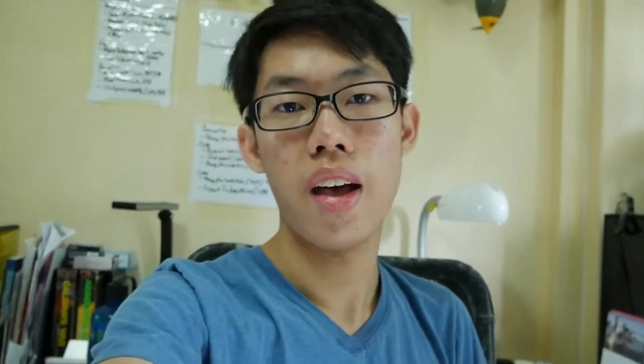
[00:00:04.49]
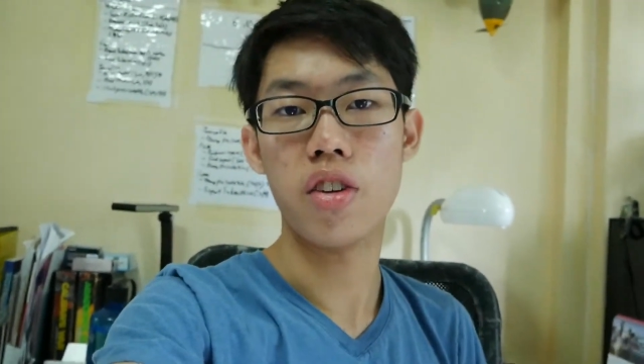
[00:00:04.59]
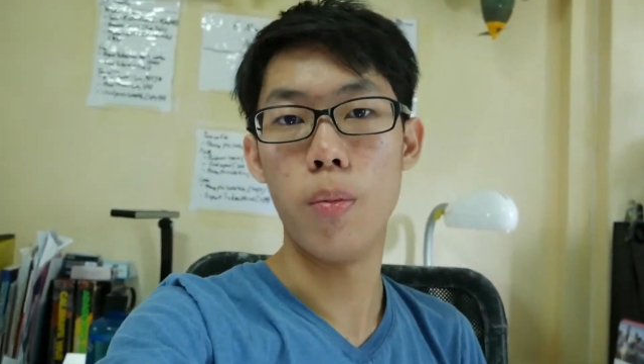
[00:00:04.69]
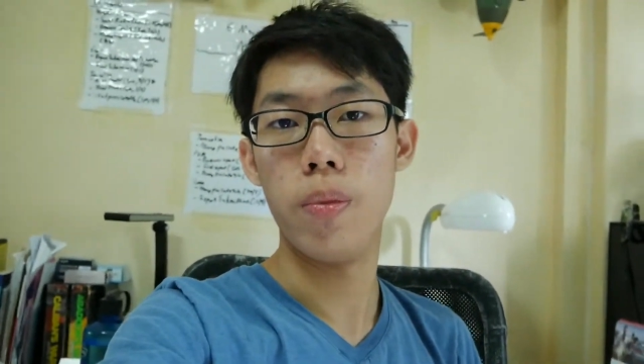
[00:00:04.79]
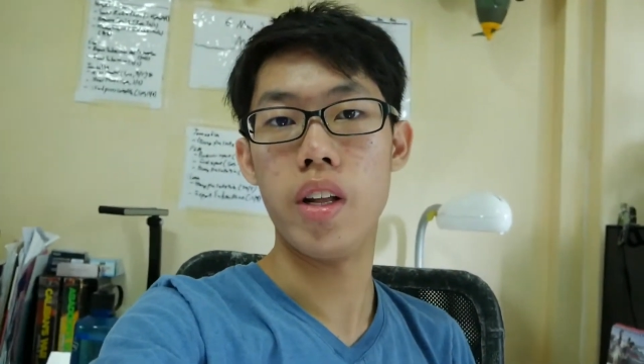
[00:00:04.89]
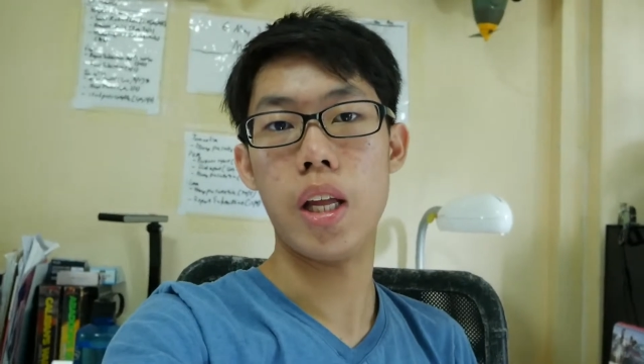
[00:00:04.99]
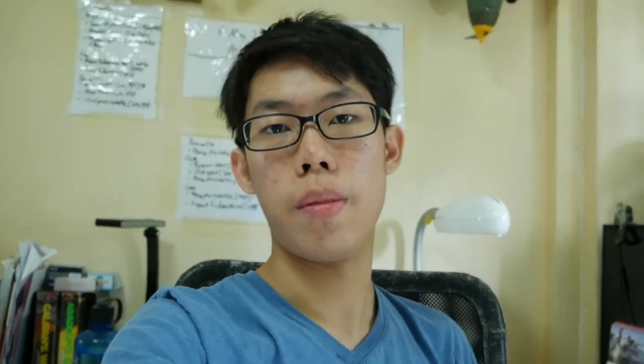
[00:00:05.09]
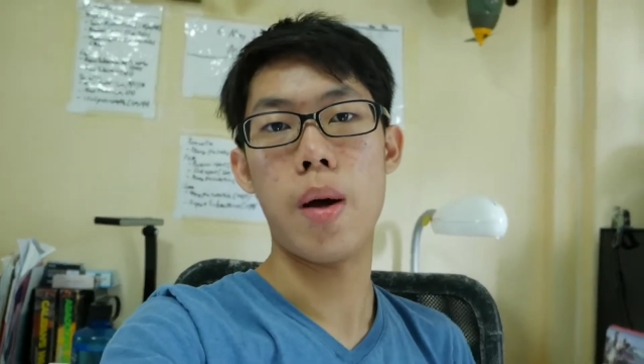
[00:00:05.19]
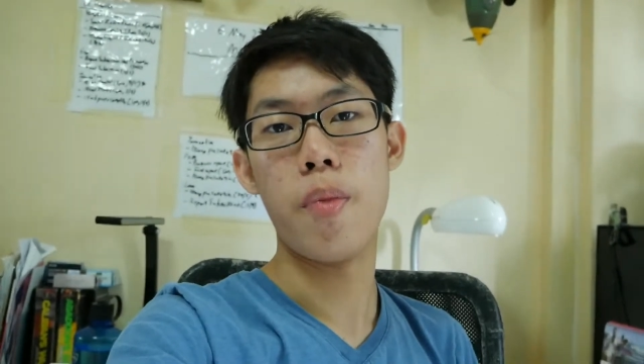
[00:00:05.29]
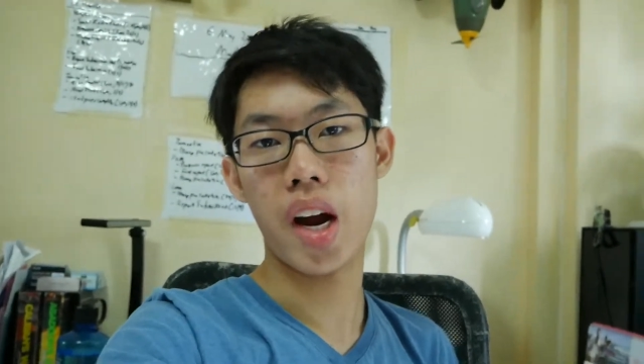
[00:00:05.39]
has complained that
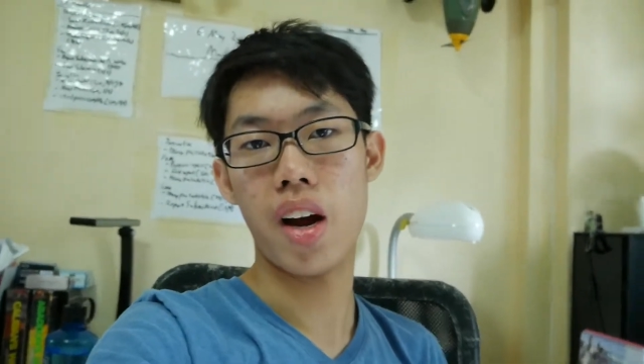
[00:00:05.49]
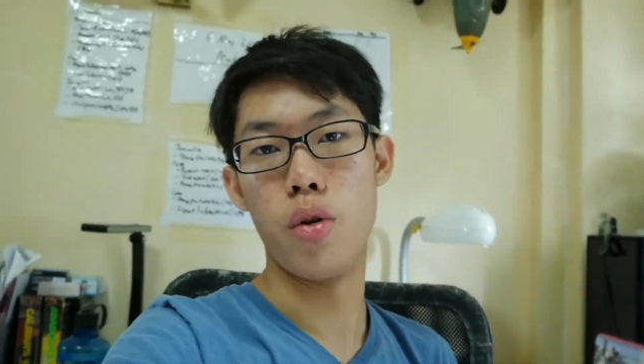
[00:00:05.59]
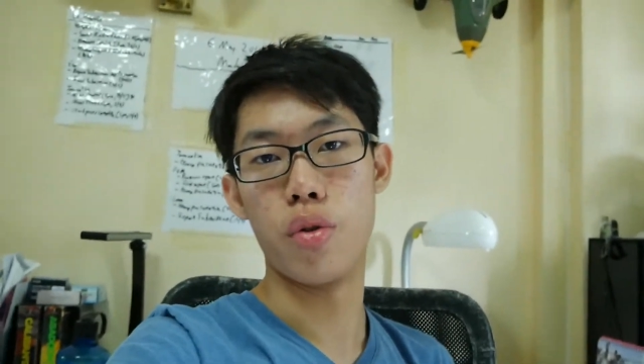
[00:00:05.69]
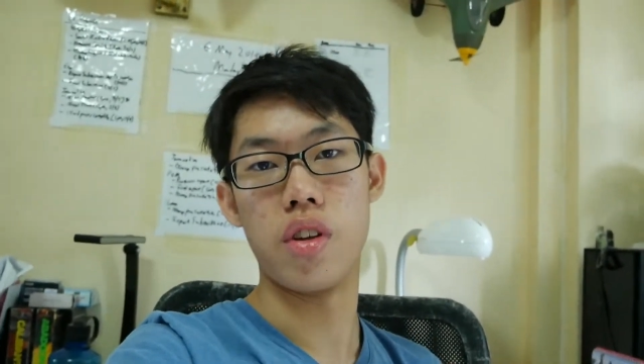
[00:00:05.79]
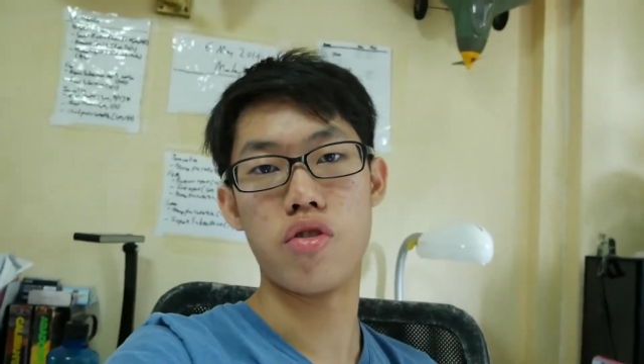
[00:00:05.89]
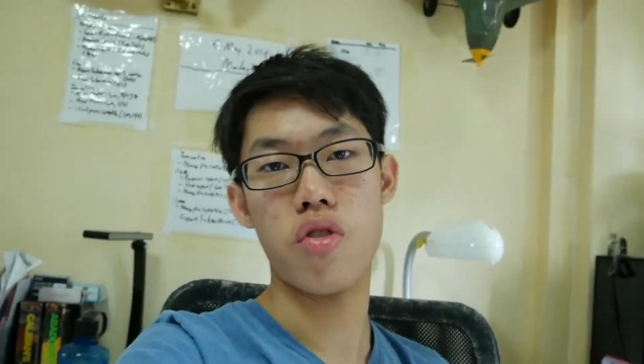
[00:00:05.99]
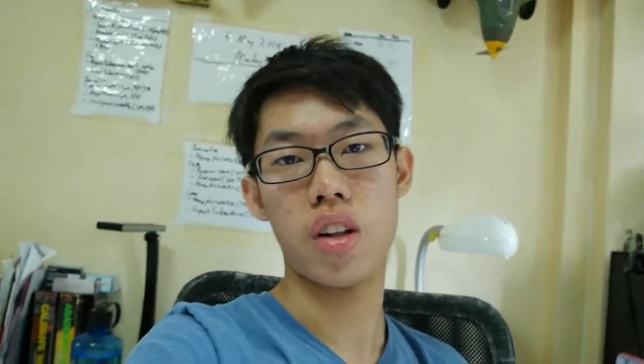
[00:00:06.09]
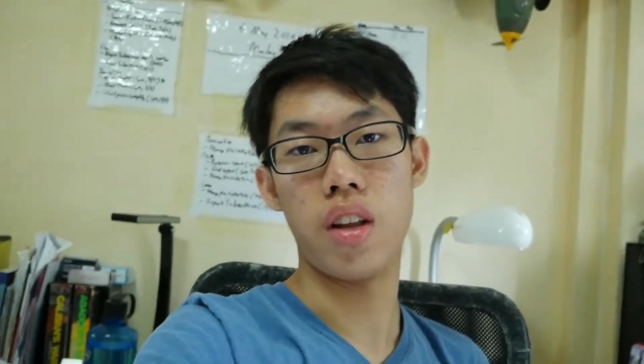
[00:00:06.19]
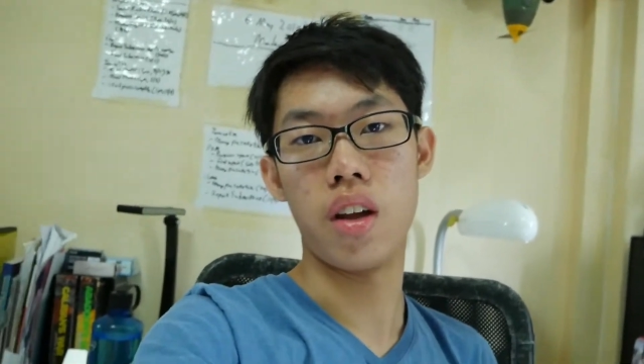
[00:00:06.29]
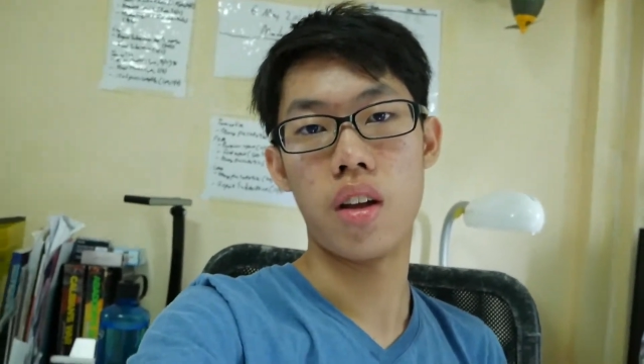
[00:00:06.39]
my background looks
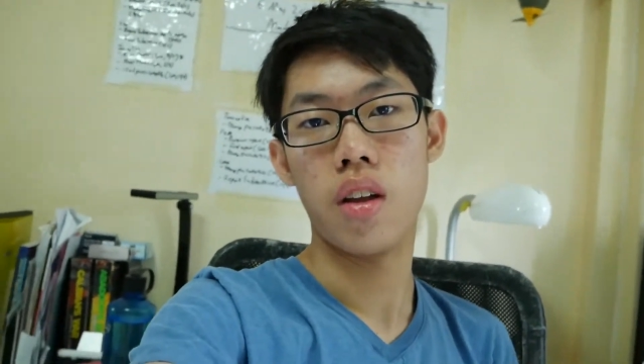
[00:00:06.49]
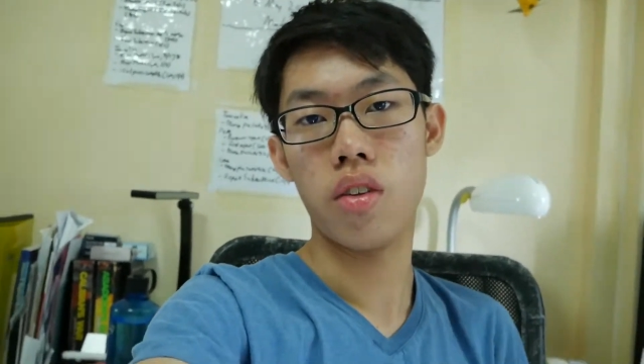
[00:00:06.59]
distracting.